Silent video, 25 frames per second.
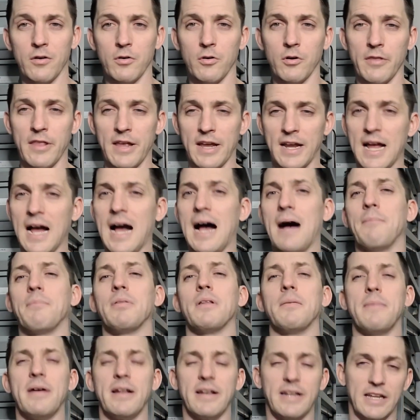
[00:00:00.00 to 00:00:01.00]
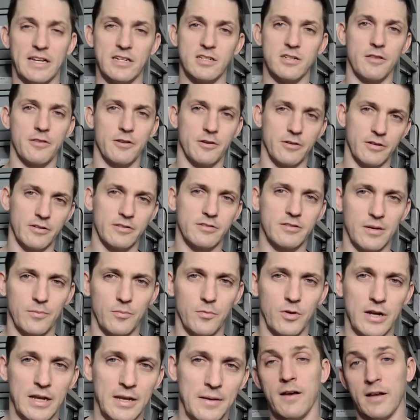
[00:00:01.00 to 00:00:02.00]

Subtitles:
or they complement each other in some way.